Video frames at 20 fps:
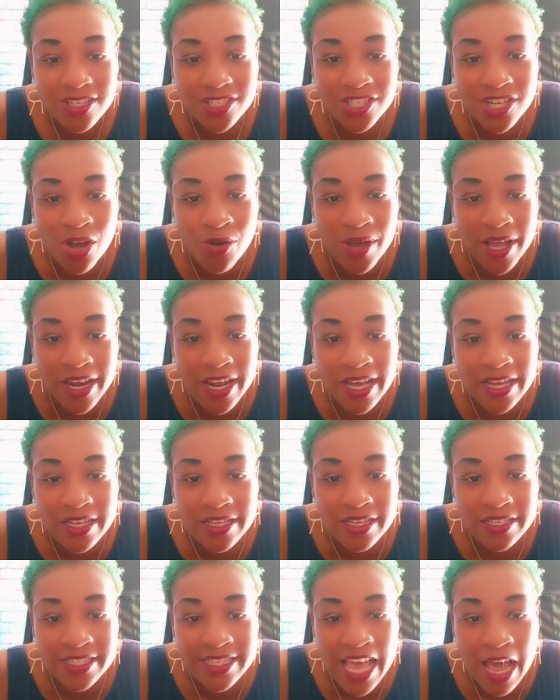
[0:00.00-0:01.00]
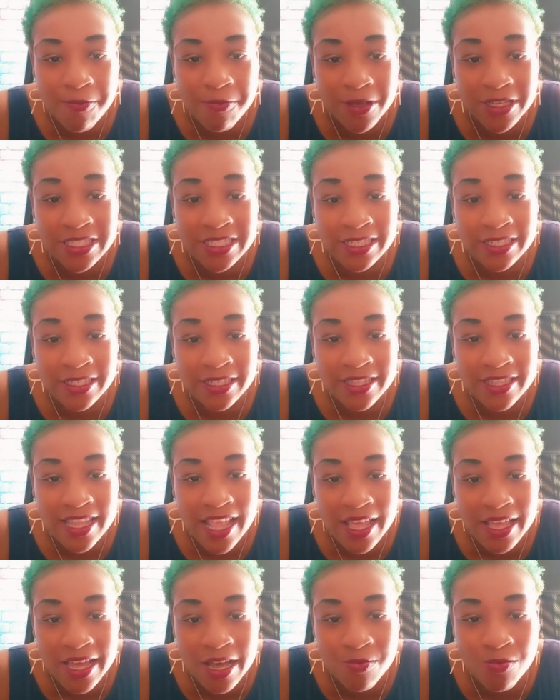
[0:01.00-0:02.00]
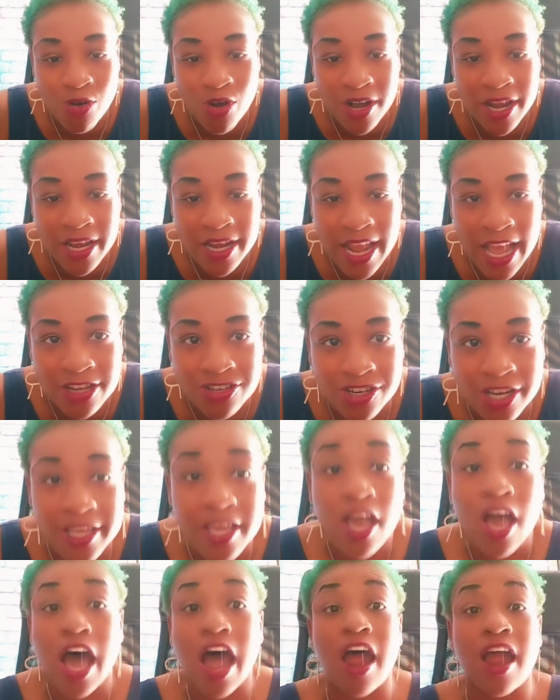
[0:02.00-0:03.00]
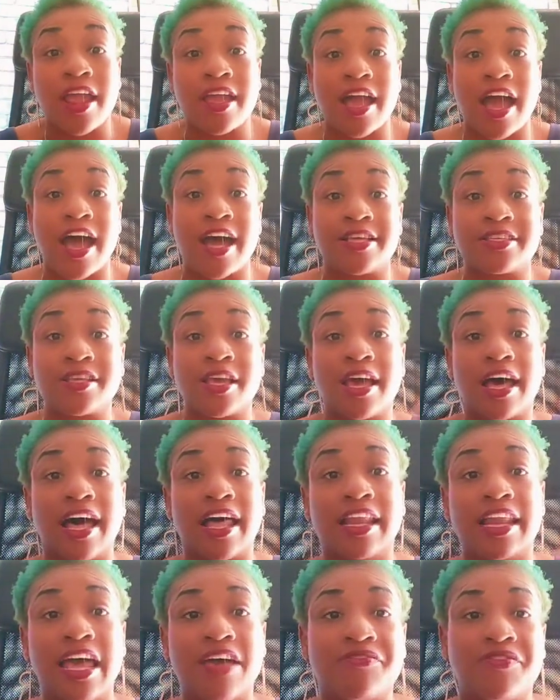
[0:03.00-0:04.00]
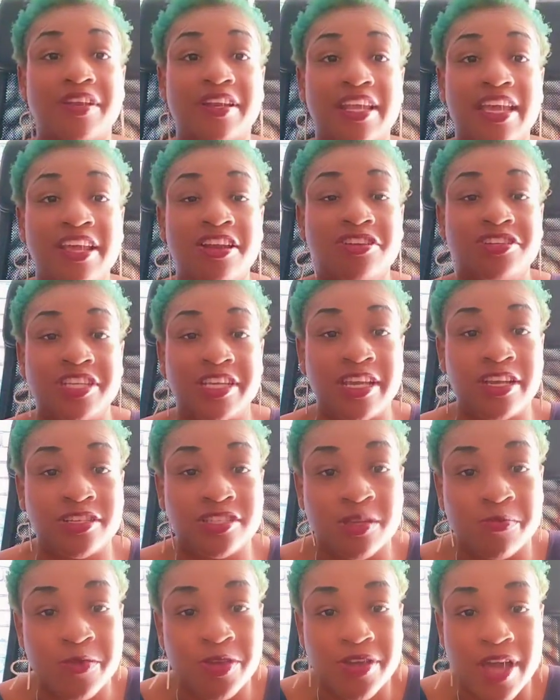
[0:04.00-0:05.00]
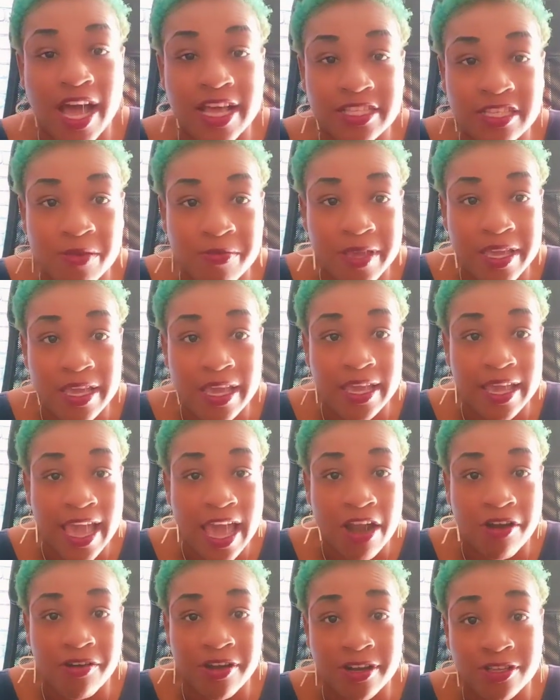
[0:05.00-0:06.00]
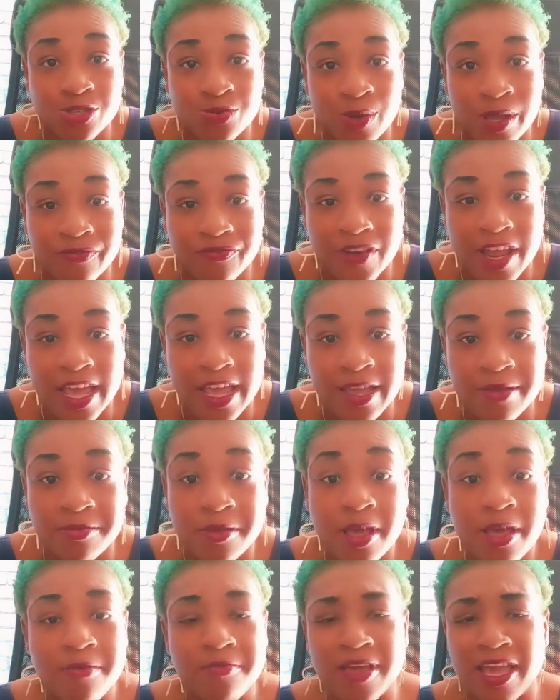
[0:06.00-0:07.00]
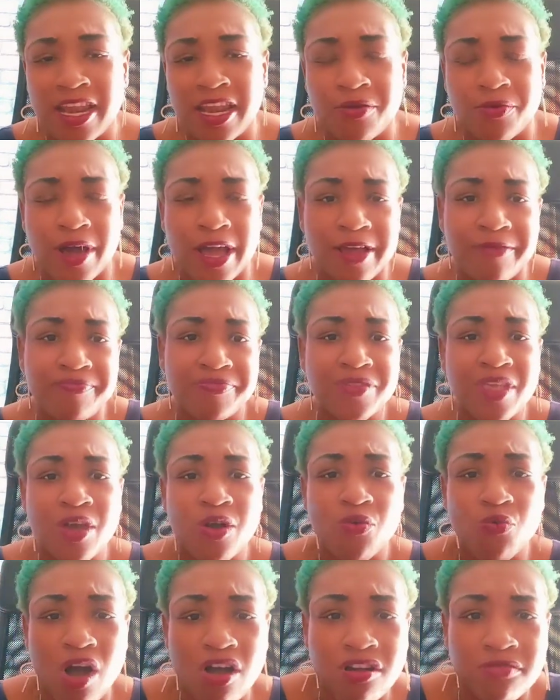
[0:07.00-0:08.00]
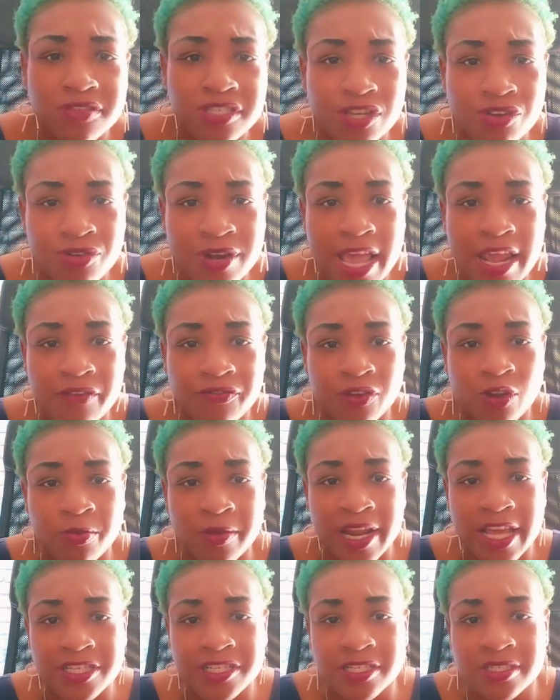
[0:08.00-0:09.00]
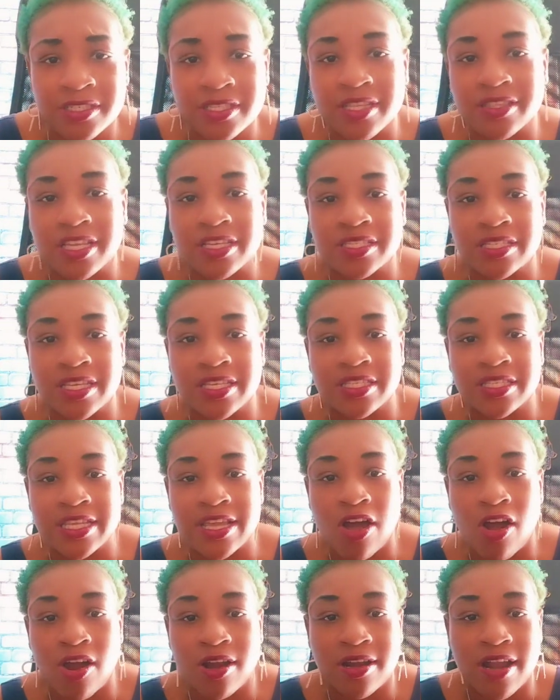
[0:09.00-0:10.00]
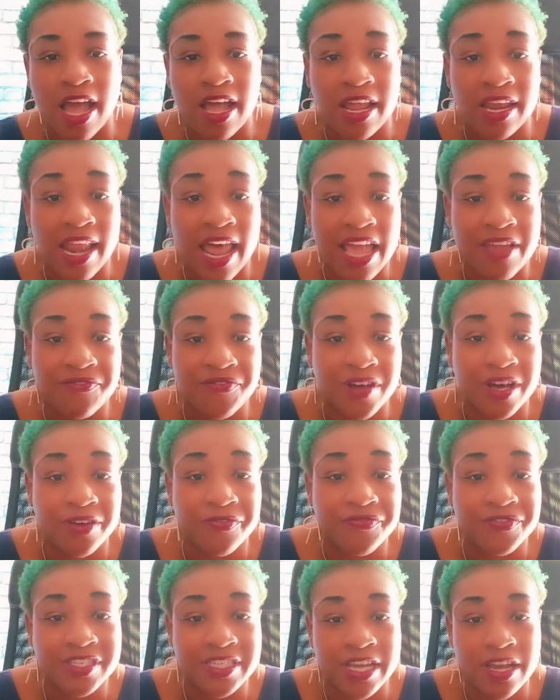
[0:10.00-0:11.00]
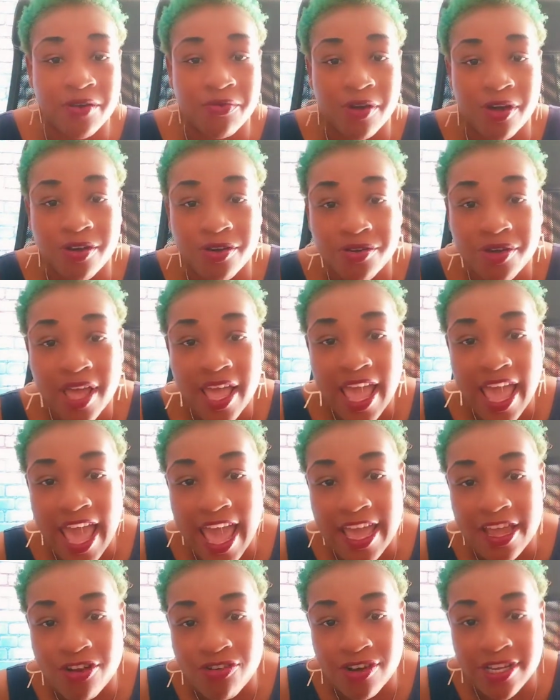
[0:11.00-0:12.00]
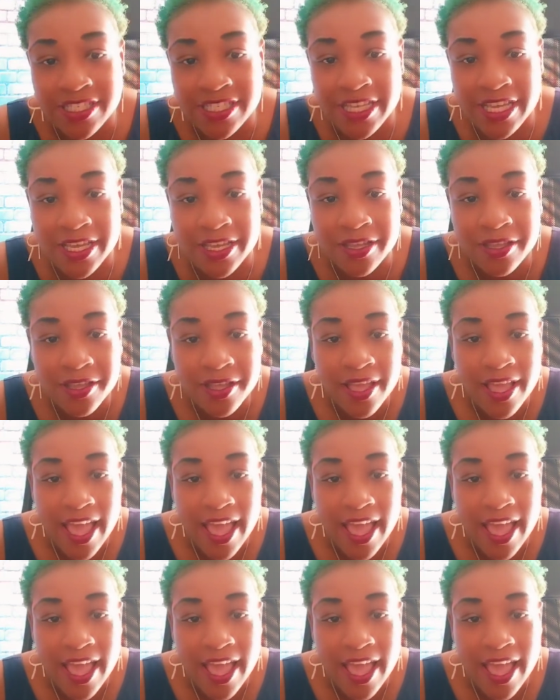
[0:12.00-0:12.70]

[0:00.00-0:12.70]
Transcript: Joanna Zapata, good morning, naturally. All right, guys, 11, energy here. Some of you guys could be encountering the twin flame. But anyway, welcome to Creative Illuminations. This is the Hard Knock Life of Tarot. Hey, Chrissy.